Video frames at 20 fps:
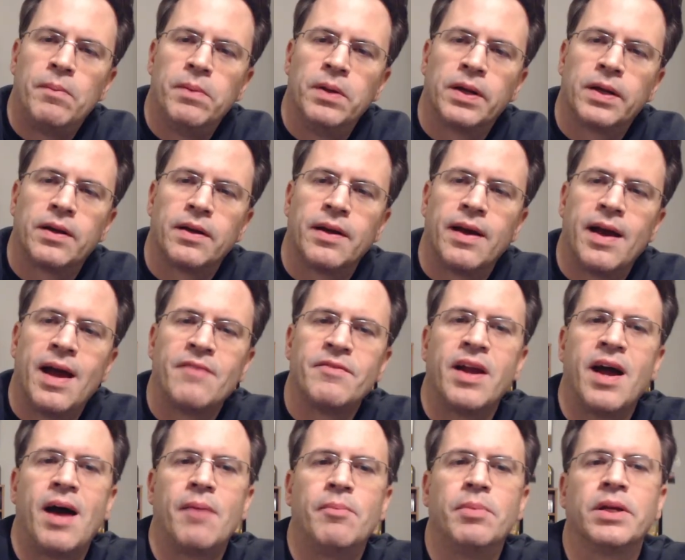public
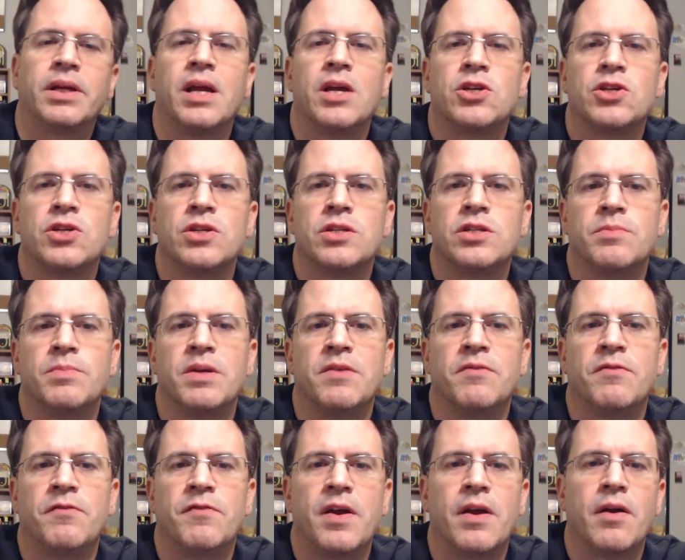have an obligation to
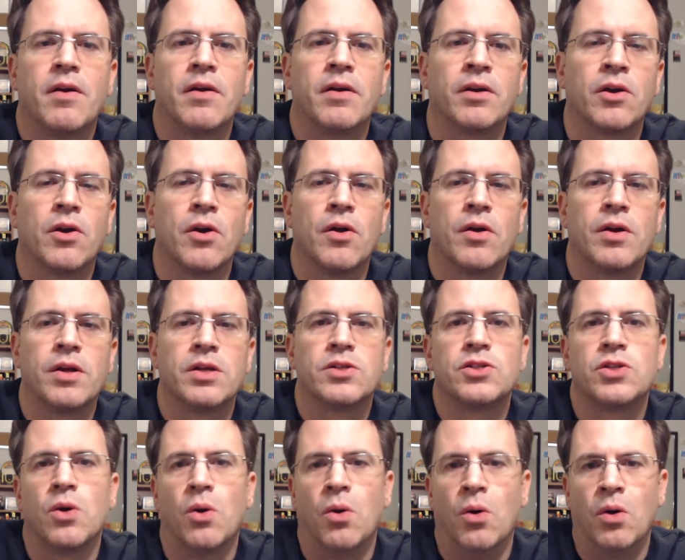be fair and
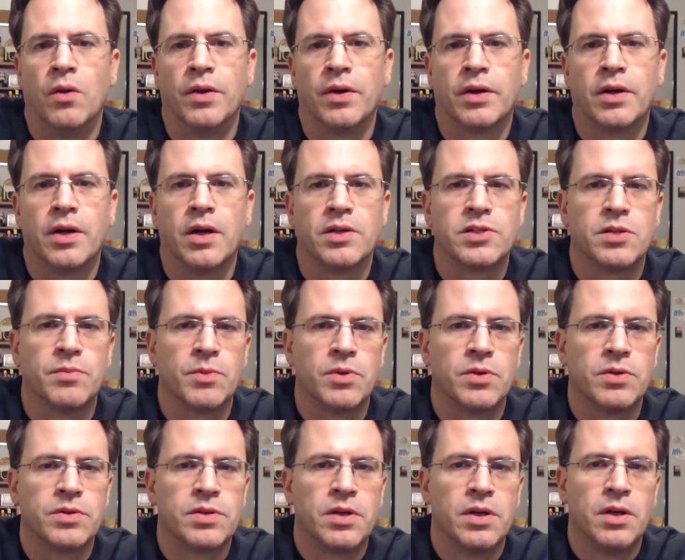courteous to all their
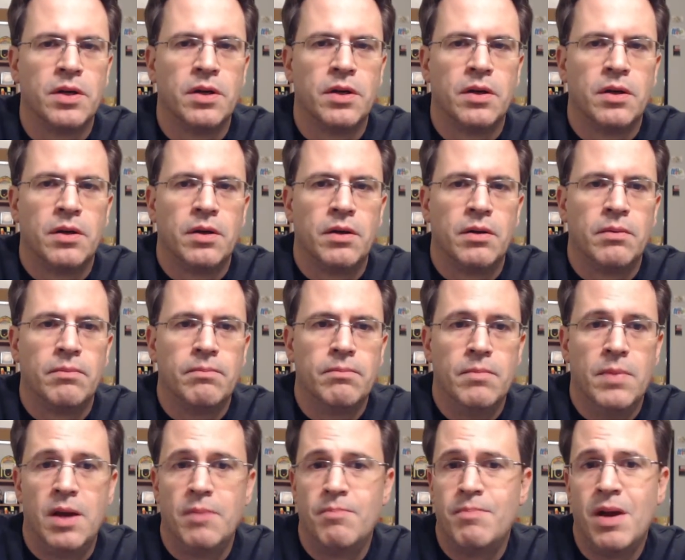customers.
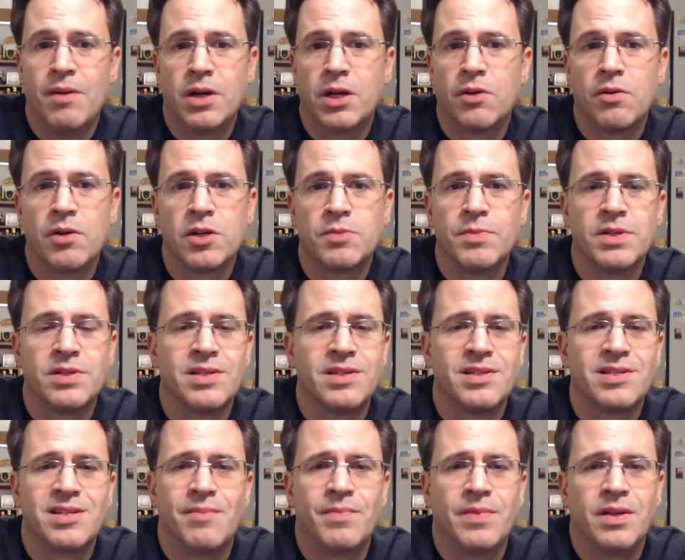And Merry
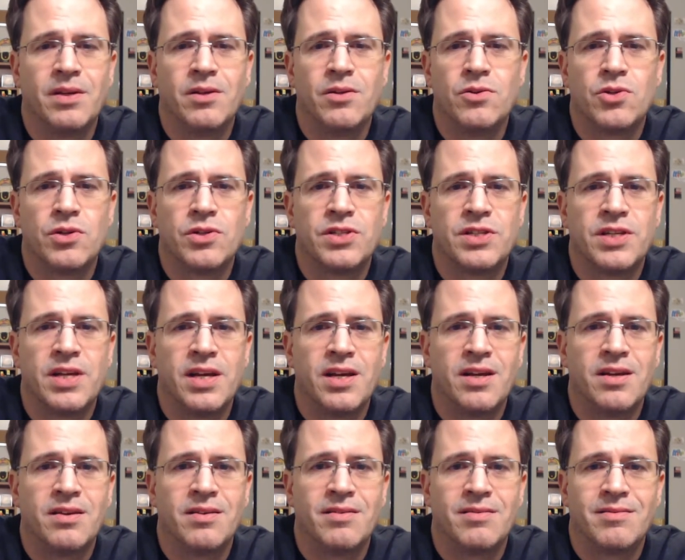Christmas is something you should
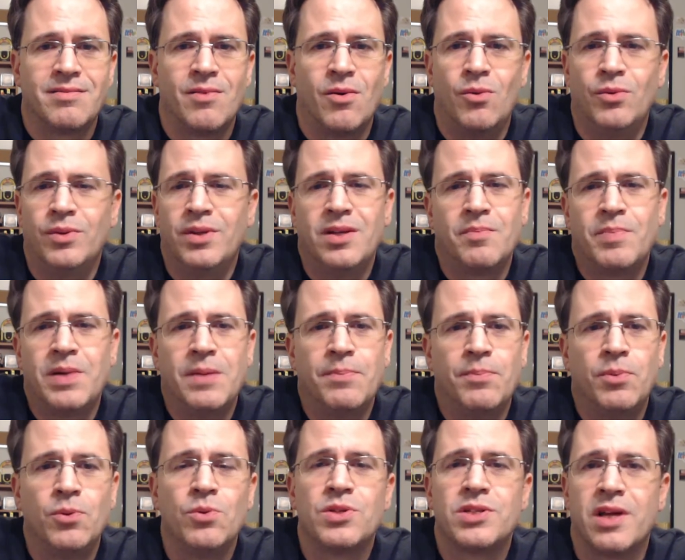say only to
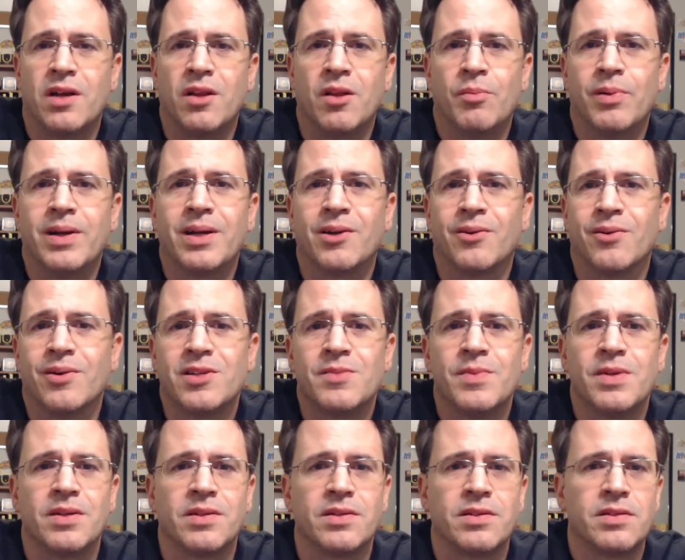people who celebrate
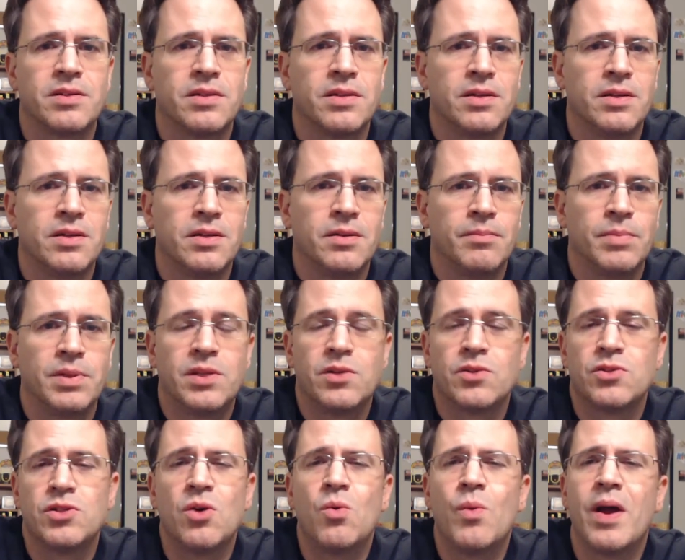Christmas.
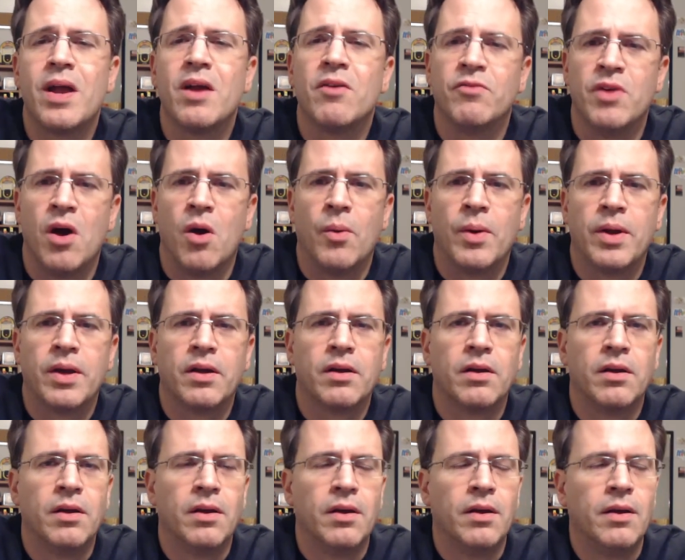But there's no way of
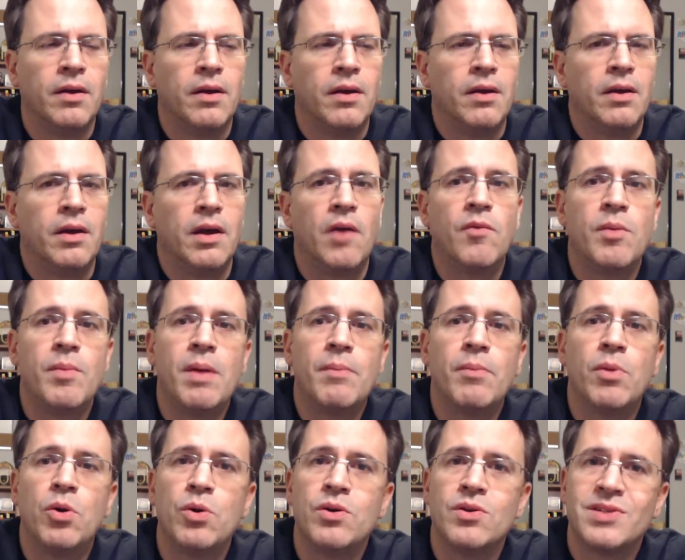knowing. And
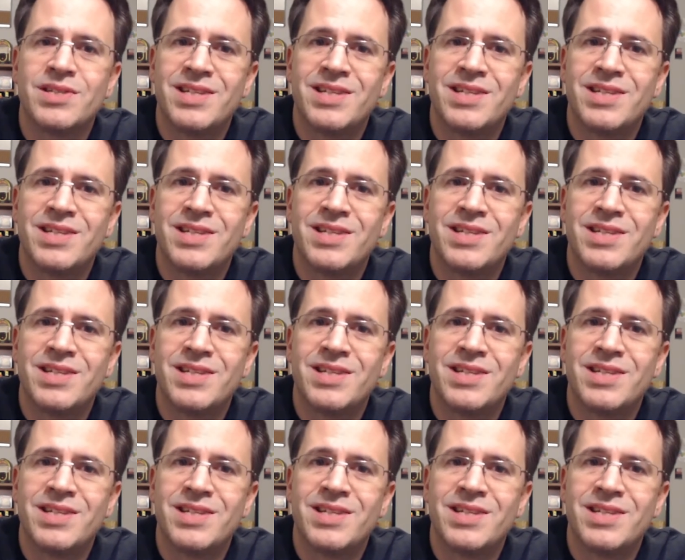remember who